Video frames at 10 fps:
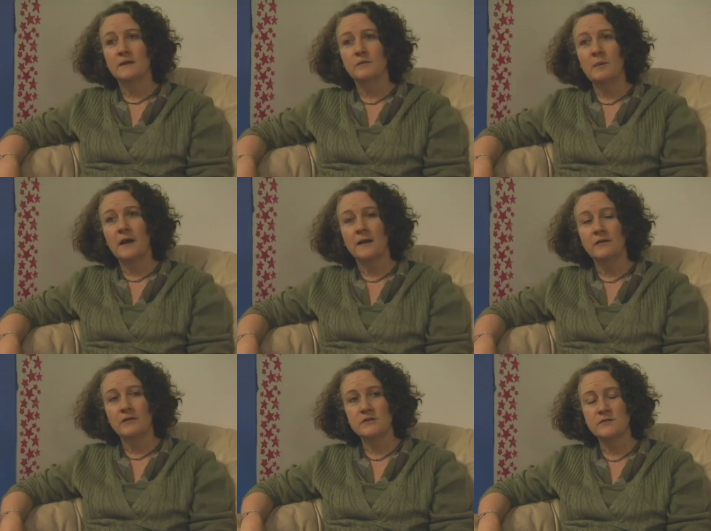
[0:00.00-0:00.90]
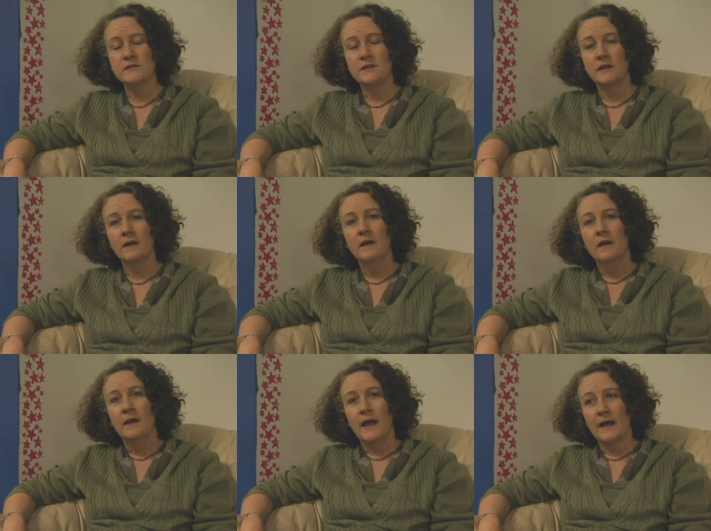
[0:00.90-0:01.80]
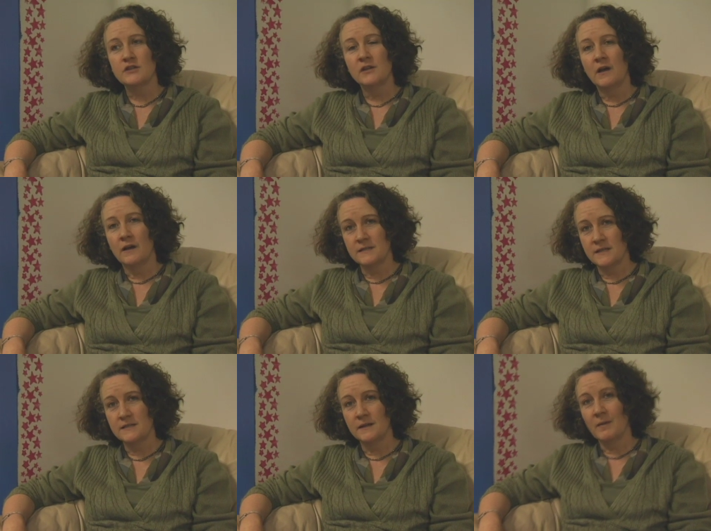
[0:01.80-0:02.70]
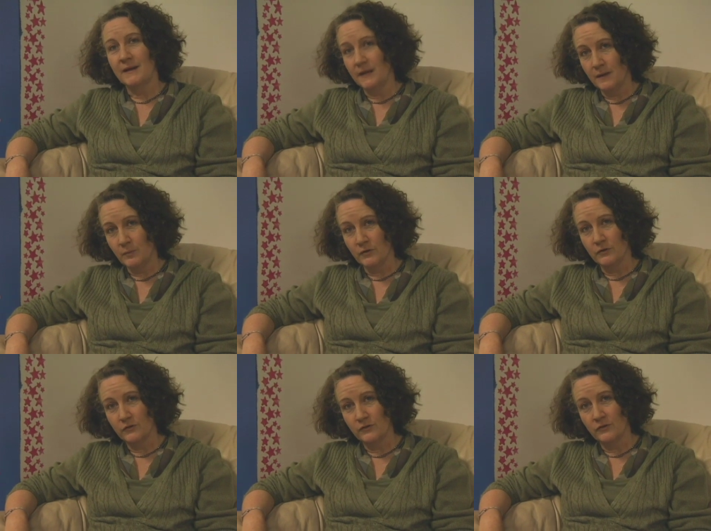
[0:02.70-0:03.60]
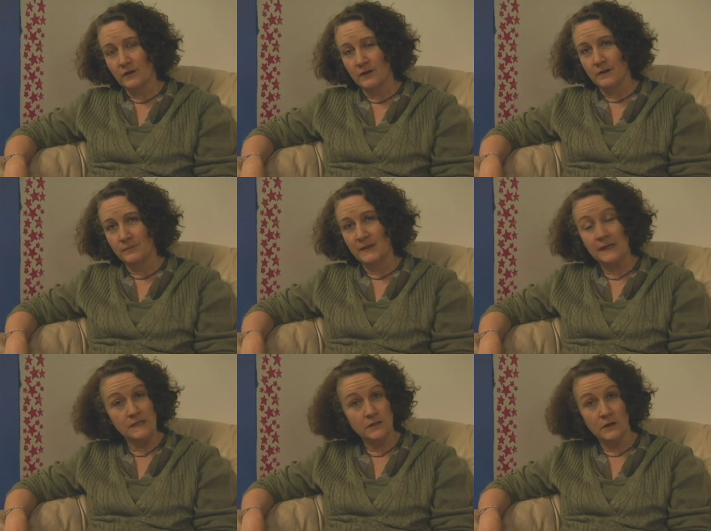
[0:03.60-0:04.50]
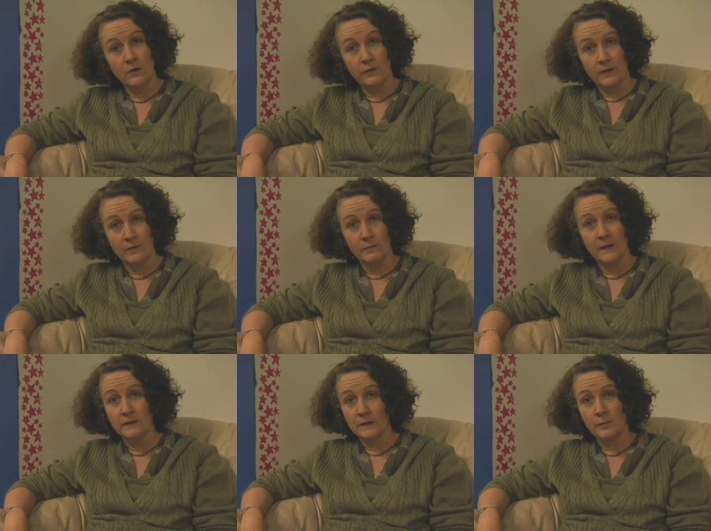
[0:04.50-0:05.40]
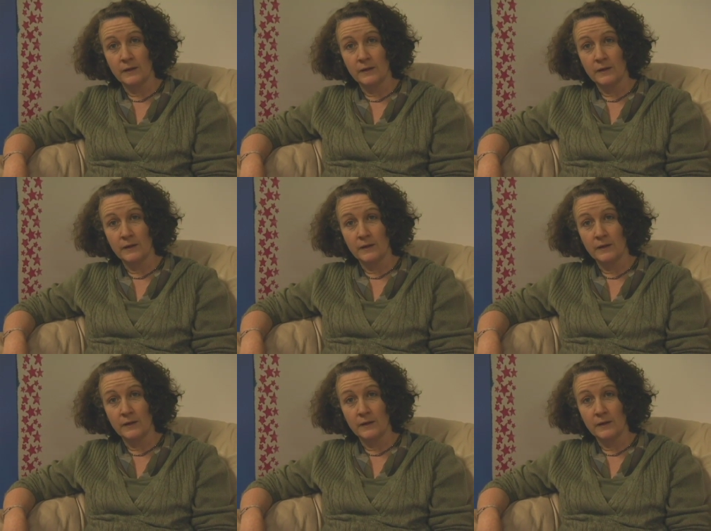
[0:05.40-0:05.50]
it's been kind of interesting actually contacting my neighbors, um, getting to know them a little